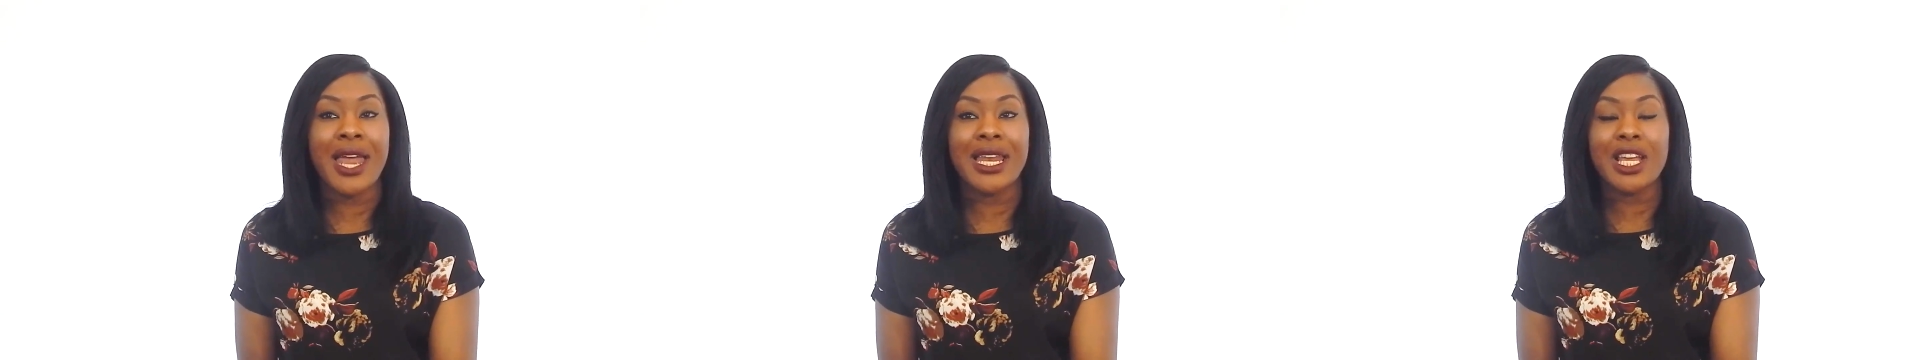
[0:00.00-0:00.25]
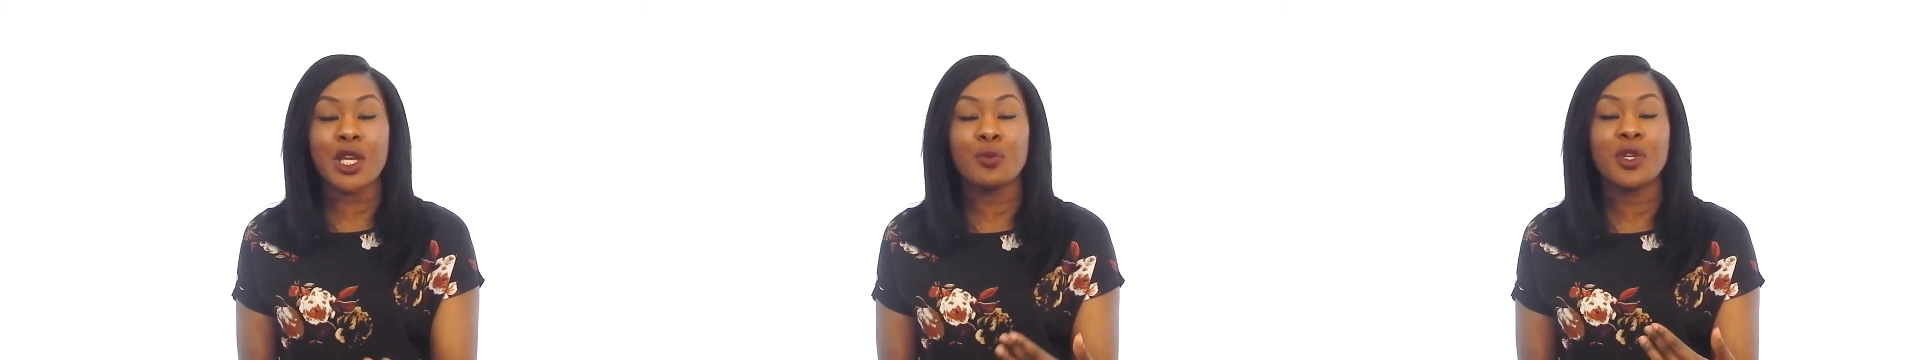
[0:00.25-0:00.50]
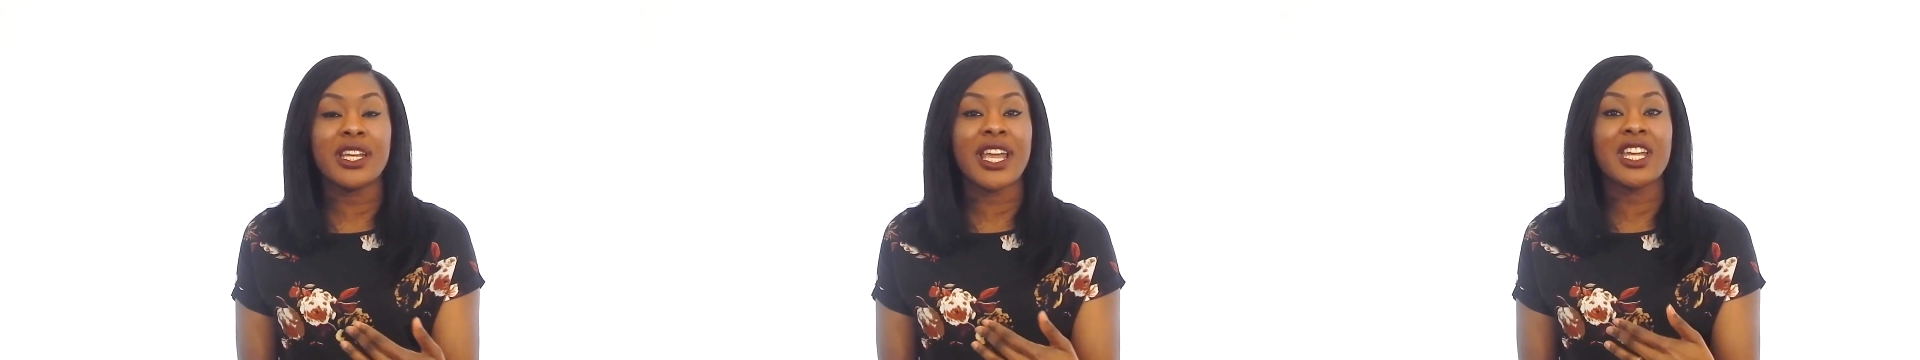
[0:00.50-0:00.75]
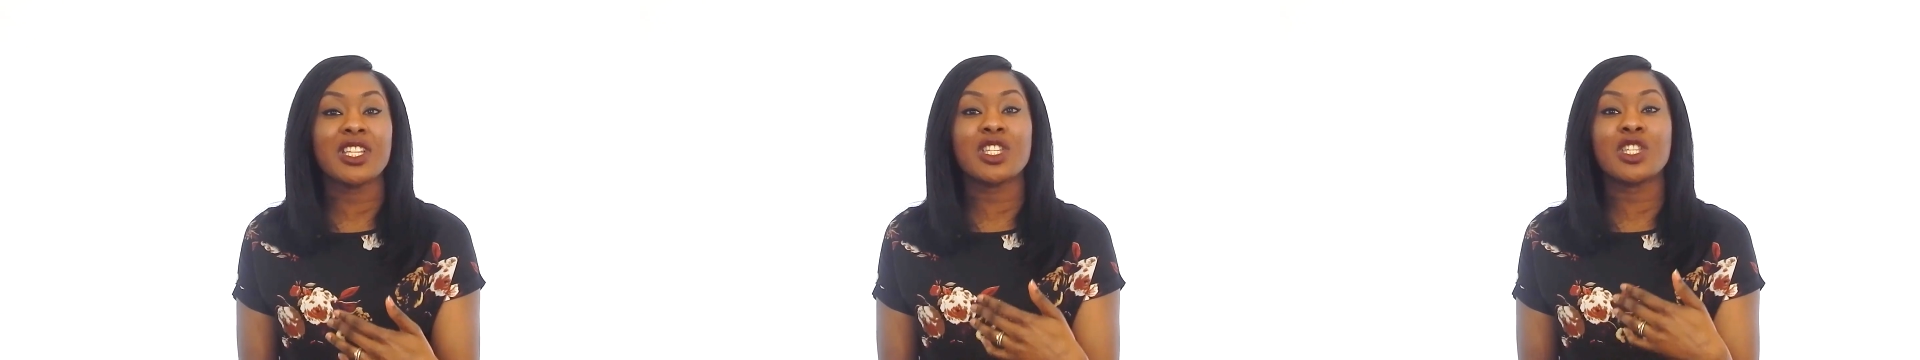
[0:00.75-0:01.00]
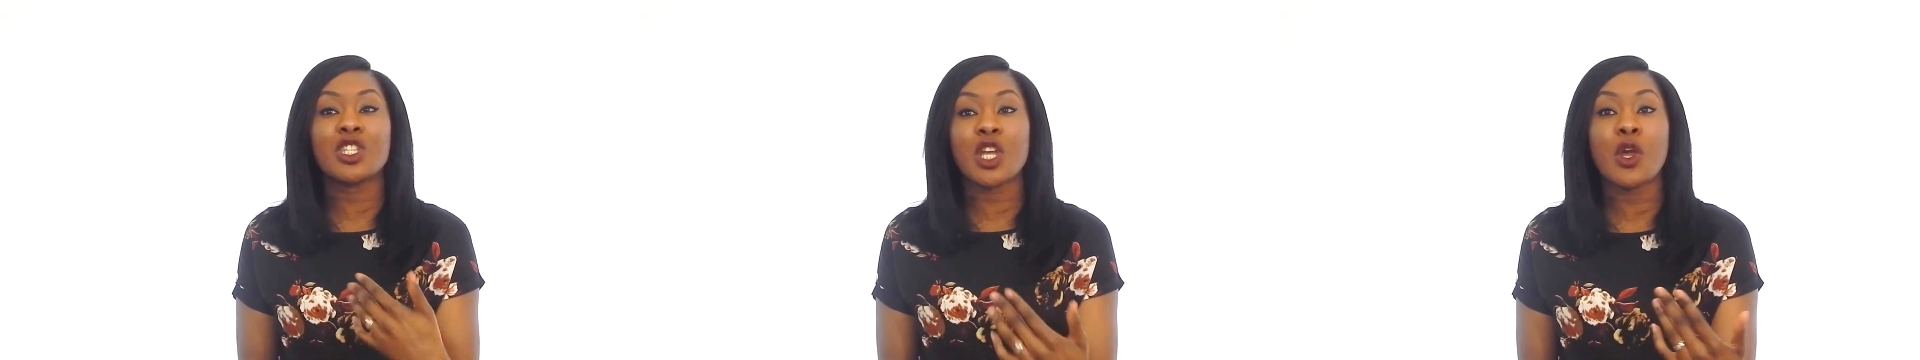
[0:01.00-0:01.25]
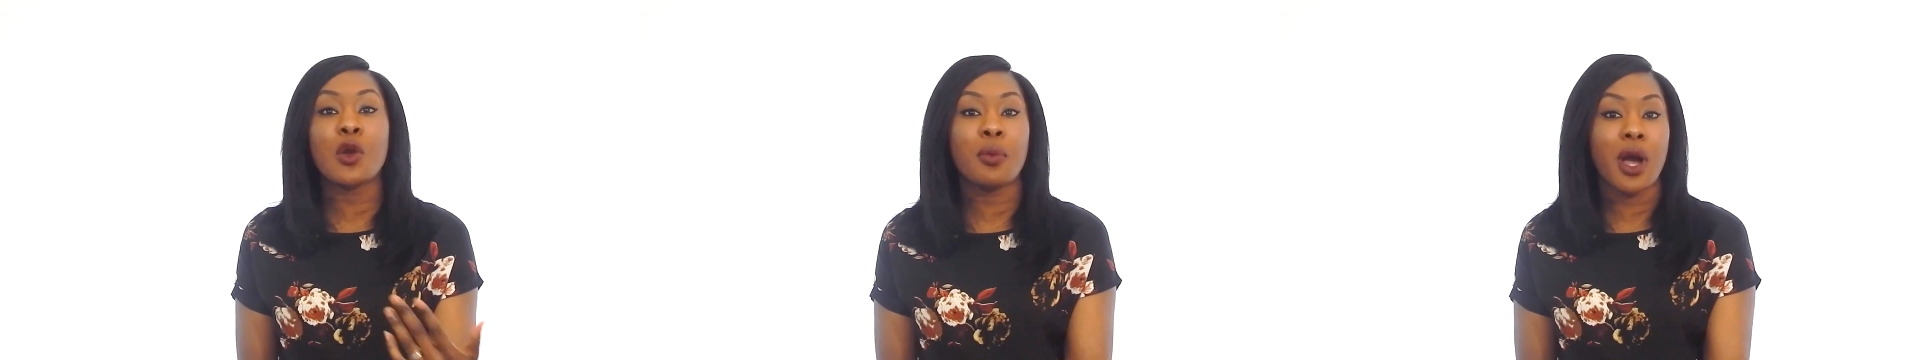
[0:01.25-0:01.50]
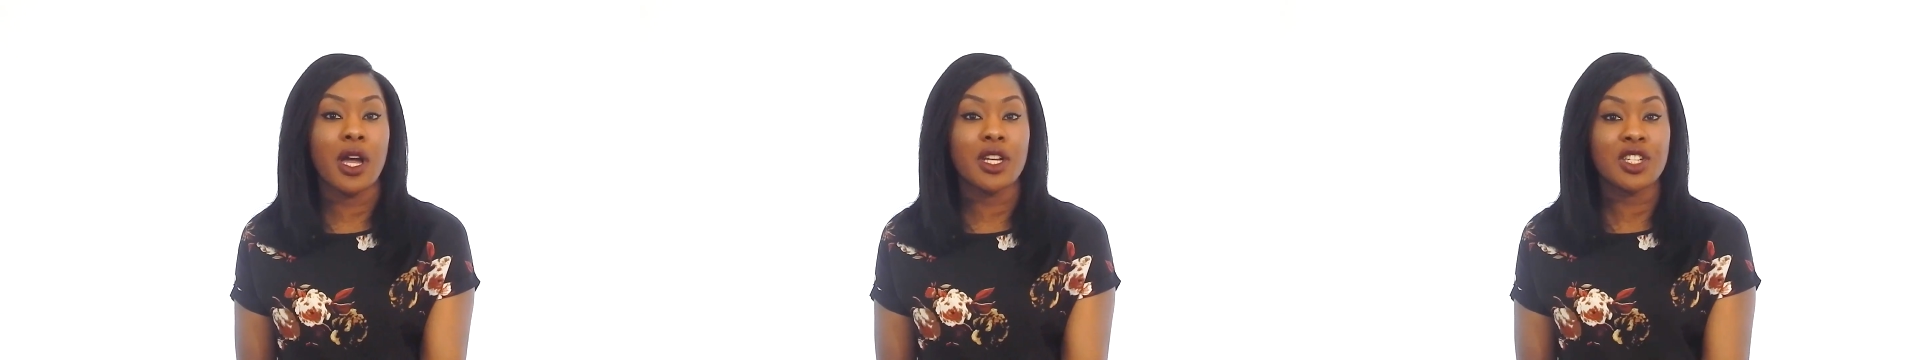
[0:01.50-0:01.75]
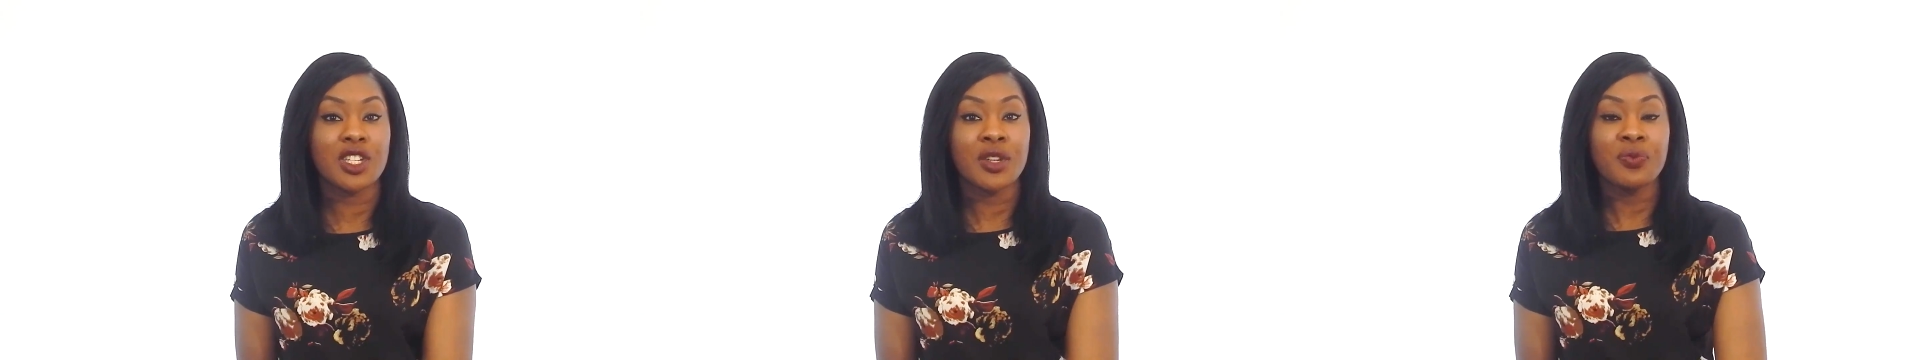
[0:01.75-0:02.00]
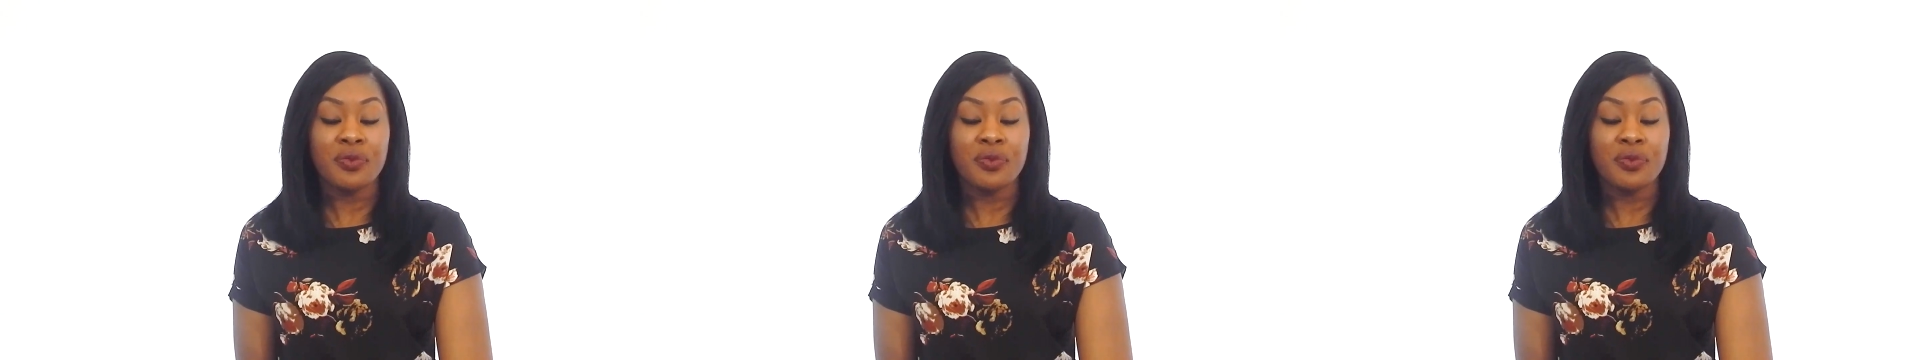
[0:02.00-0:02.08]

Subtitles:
and it communicates so much.